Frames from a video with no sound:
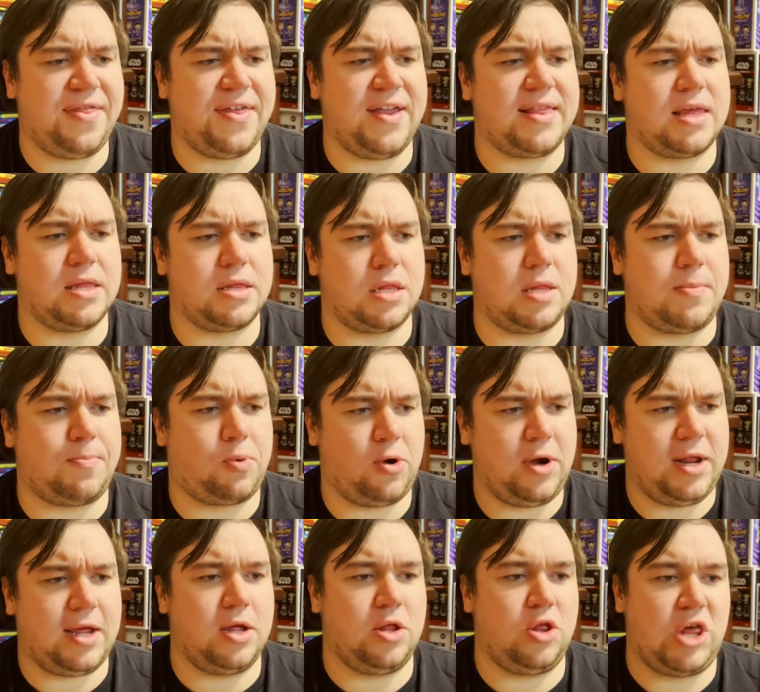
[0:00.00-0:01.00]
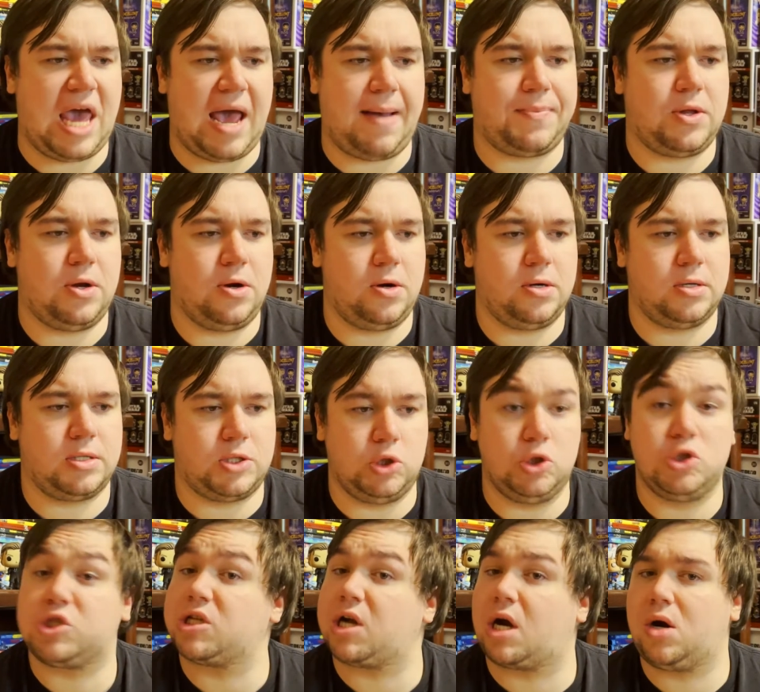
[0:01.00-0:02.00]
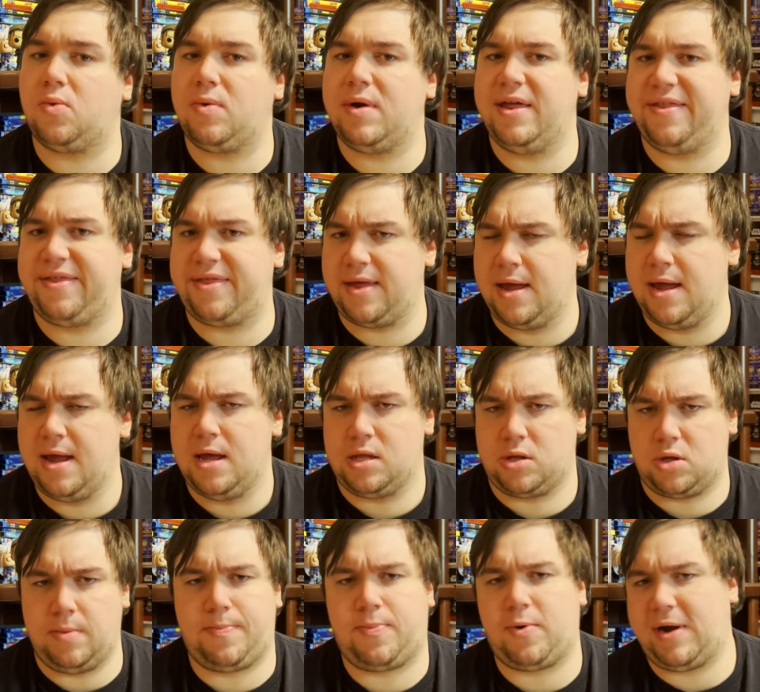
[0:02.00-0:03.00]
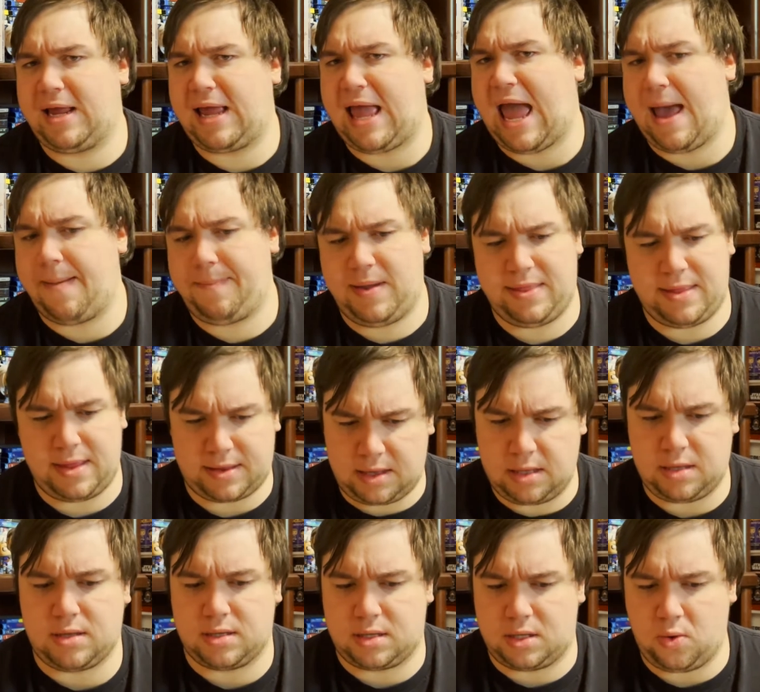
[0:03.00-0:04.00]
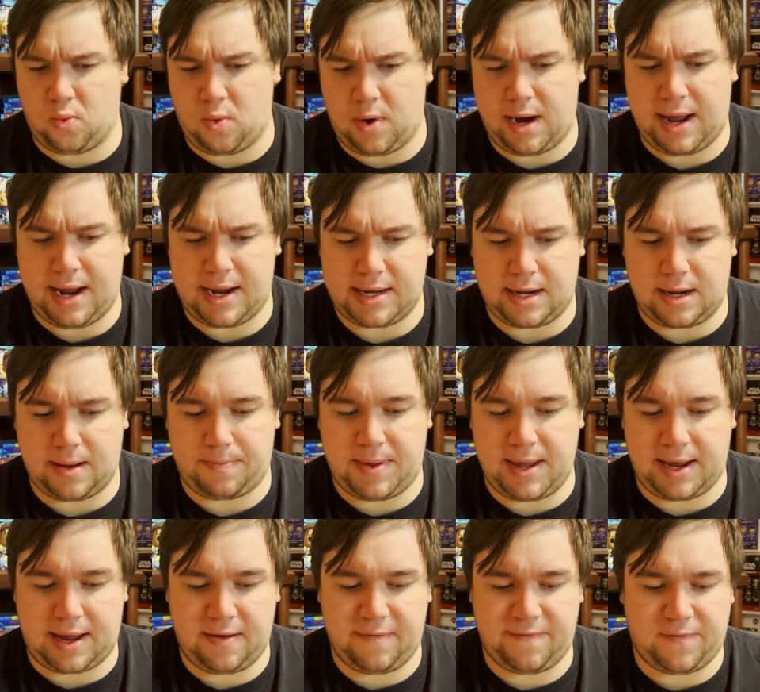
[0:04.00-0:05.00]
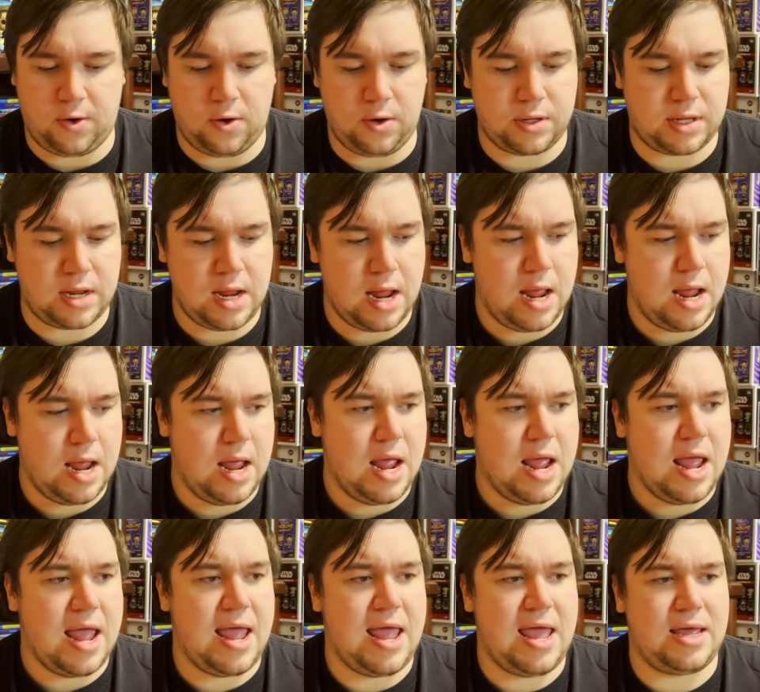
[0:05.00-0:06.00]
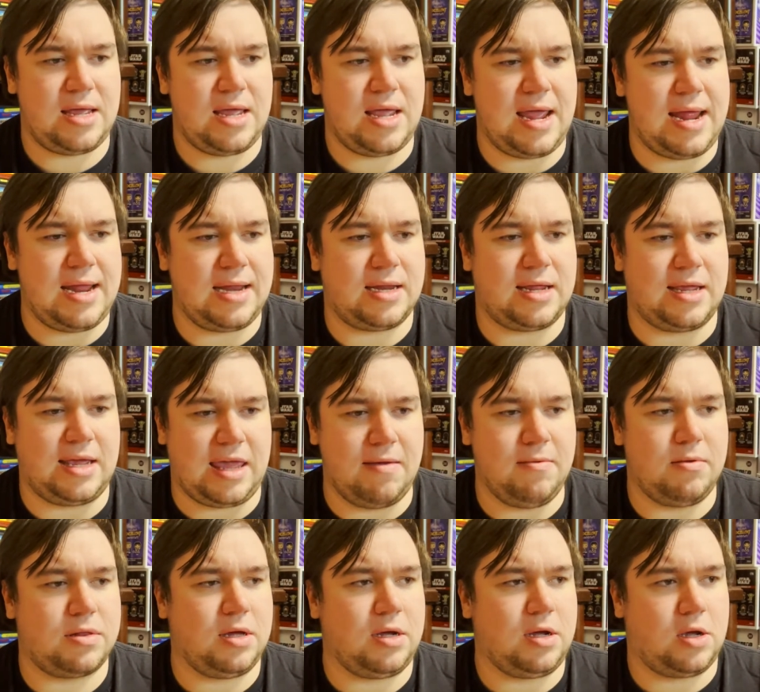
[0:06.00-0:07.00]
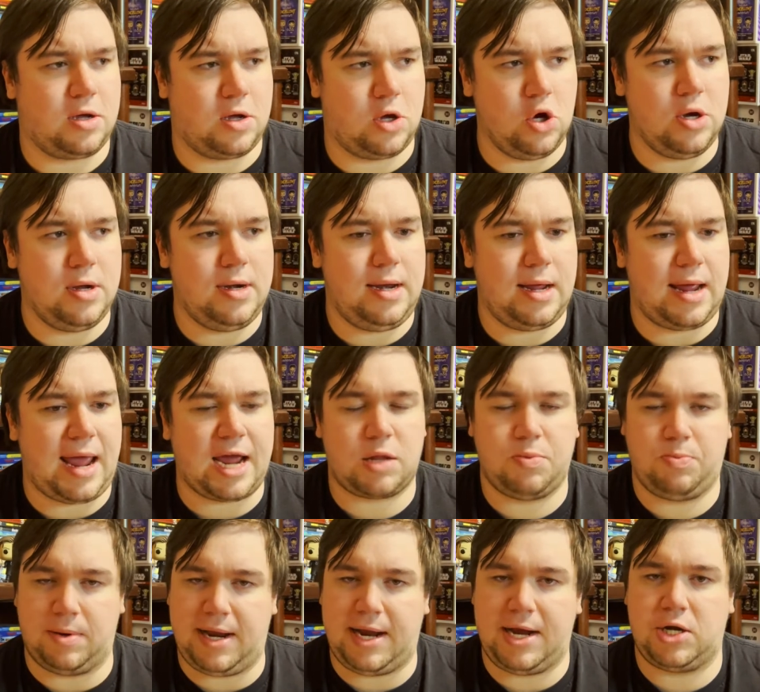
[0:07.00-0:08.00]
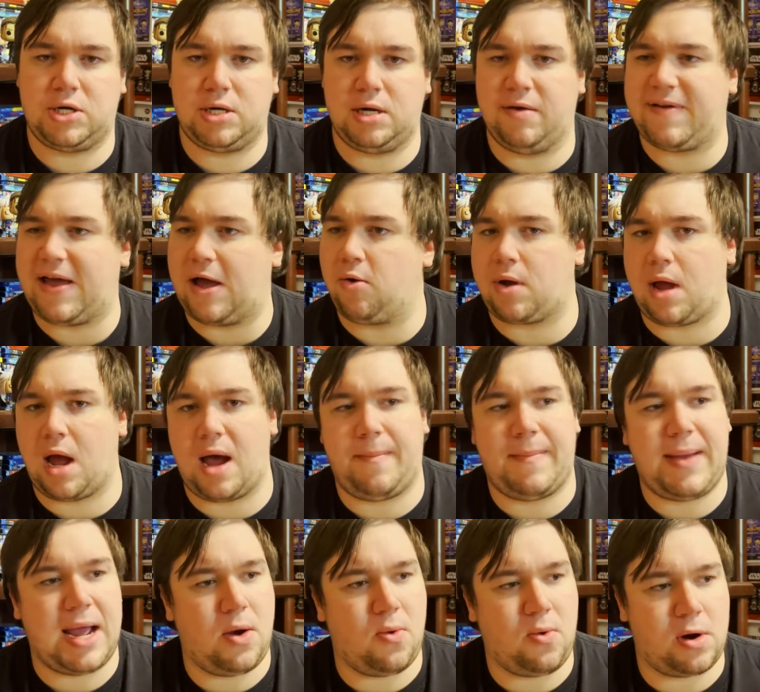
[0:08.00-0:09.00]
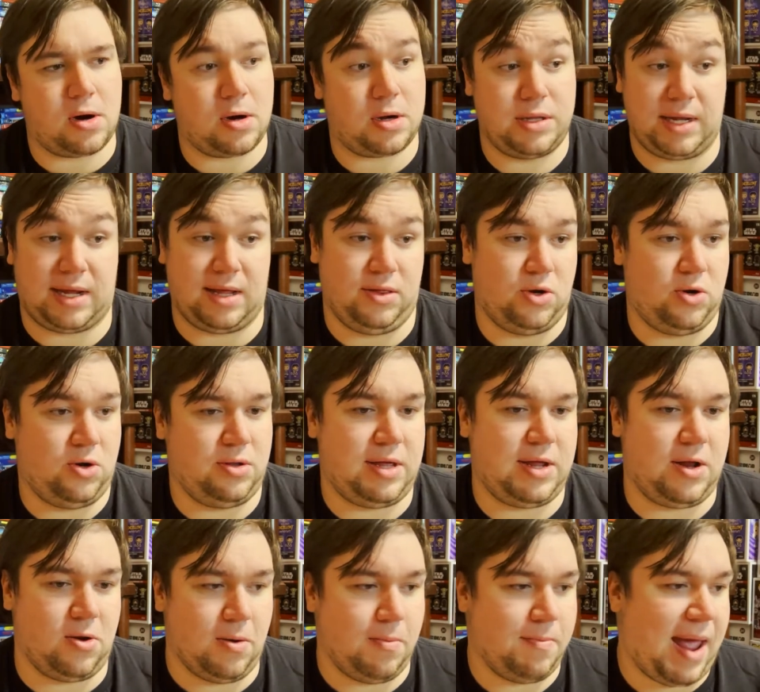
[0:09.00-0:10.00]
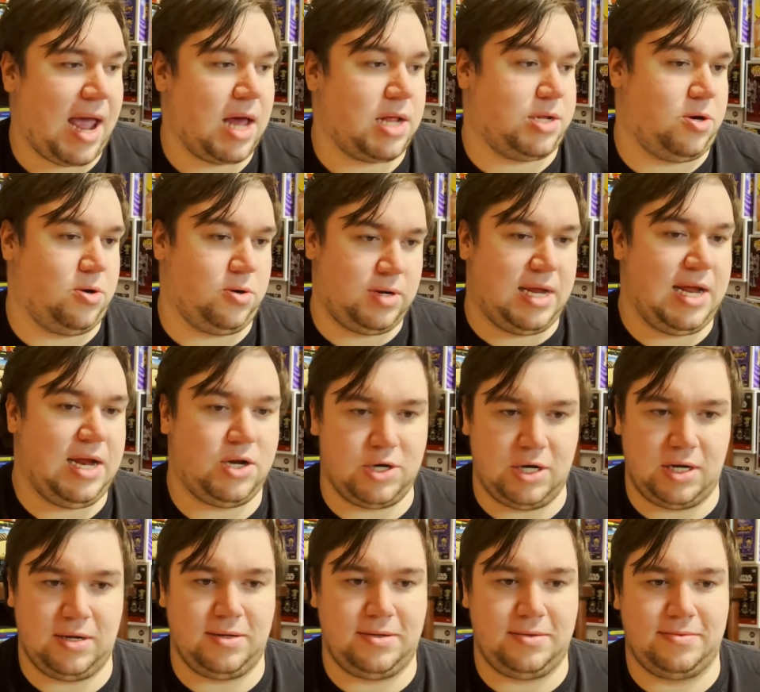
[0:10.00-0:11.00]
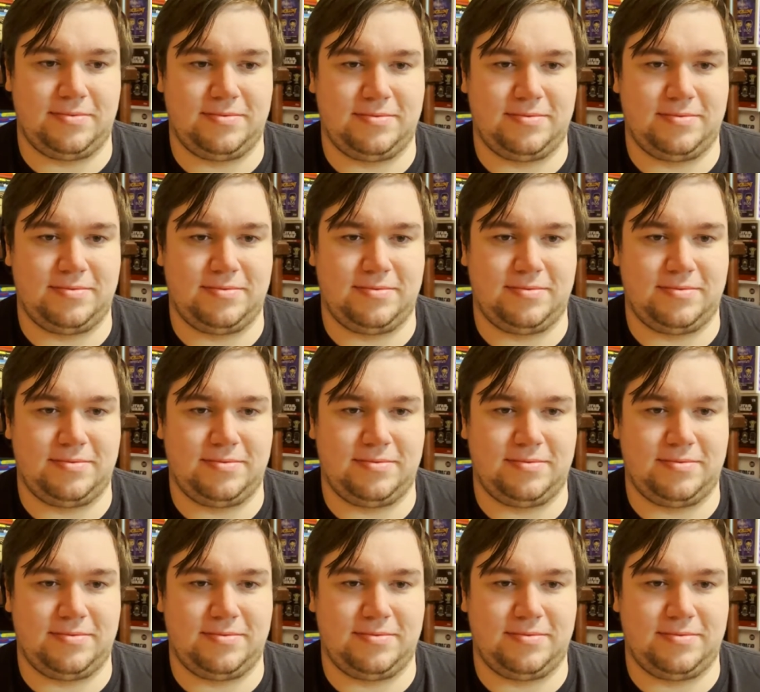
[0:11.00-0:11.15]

think this is a pretty good chapter to start with, so I'm pretty happy that this is the one I ended up picking first. It gives a good explanation of how combat works. Like, literally, you're a master teaching